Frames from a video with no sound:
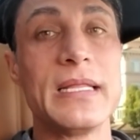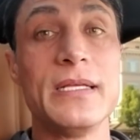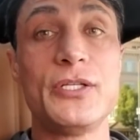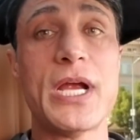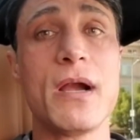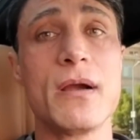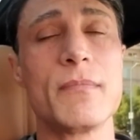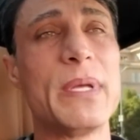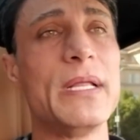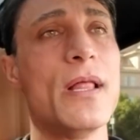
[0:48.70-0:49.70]
Share
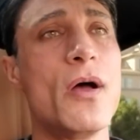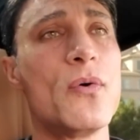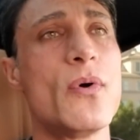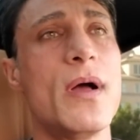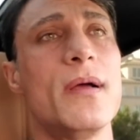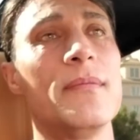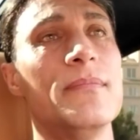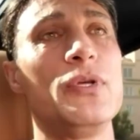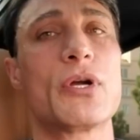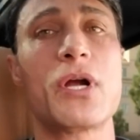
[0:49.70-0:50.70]
it below,
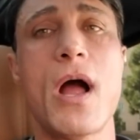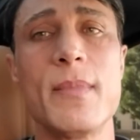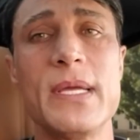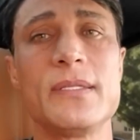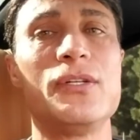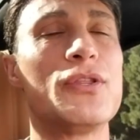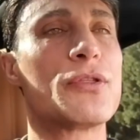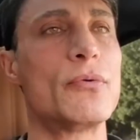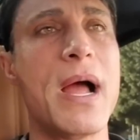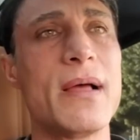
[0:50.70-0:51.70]
um, your comments
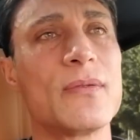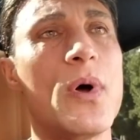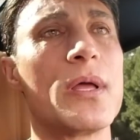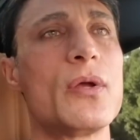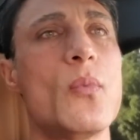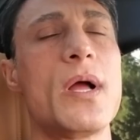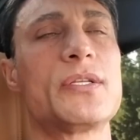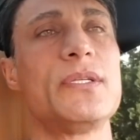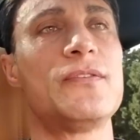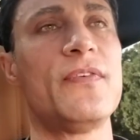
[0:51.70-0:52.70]
throughout while you're
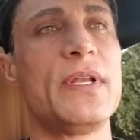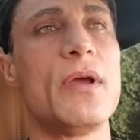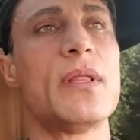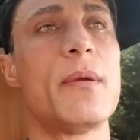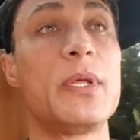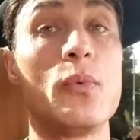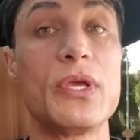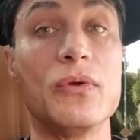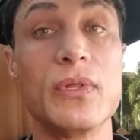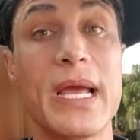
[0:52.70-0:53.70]
watching this video. Let me know what
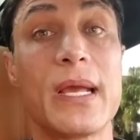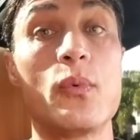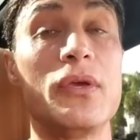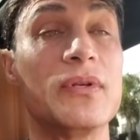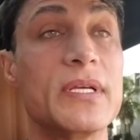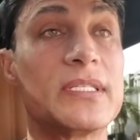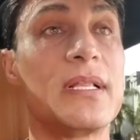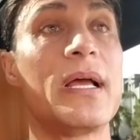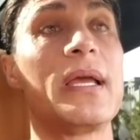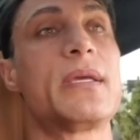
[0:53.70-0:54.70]
you like, what you
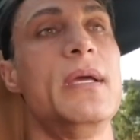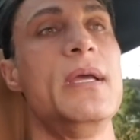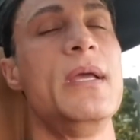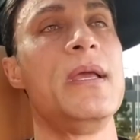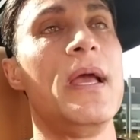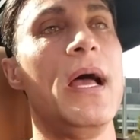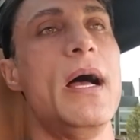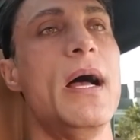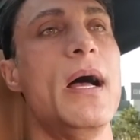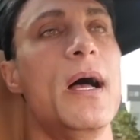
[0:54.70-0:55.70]
dislike,
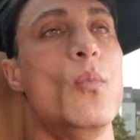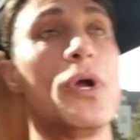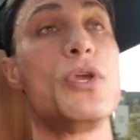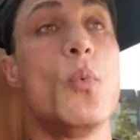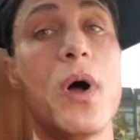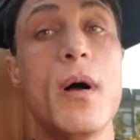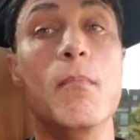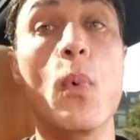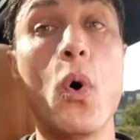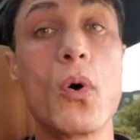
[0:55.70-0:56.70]
uh, what you want
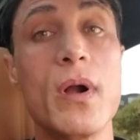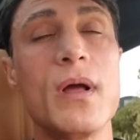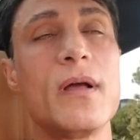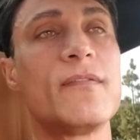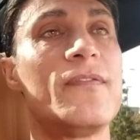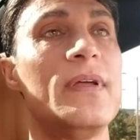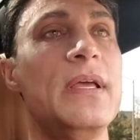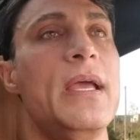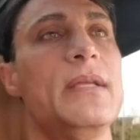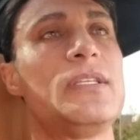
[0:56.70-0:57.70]
more of,
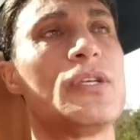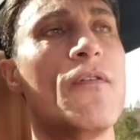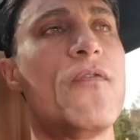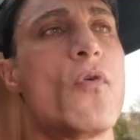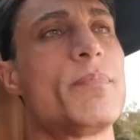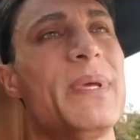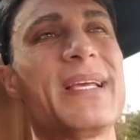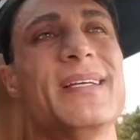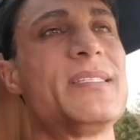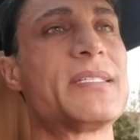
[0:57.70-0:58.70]
and so forth,
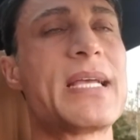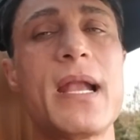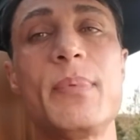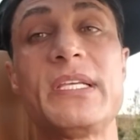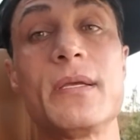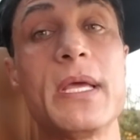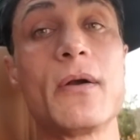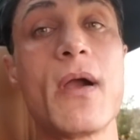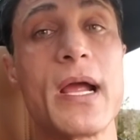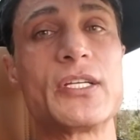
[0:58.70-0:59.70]
because there's got to be some
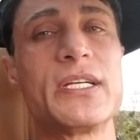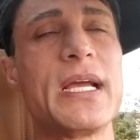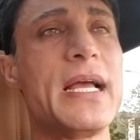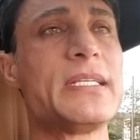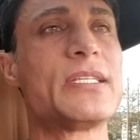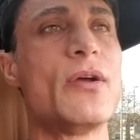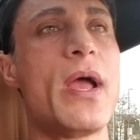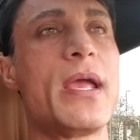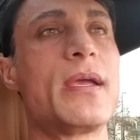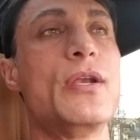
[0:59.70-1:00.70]
interaction, guys, so
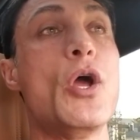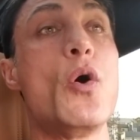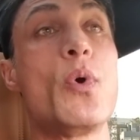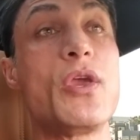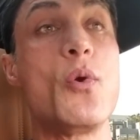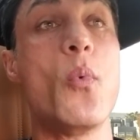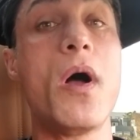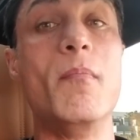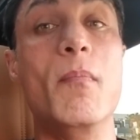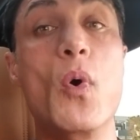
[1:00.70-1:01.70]
I can know what you
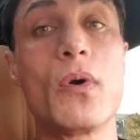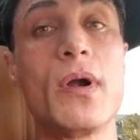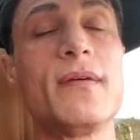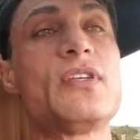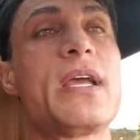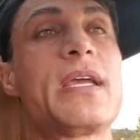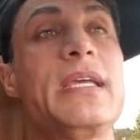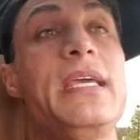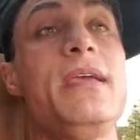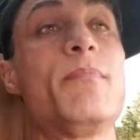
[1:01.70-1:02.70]
want more of, so I can keep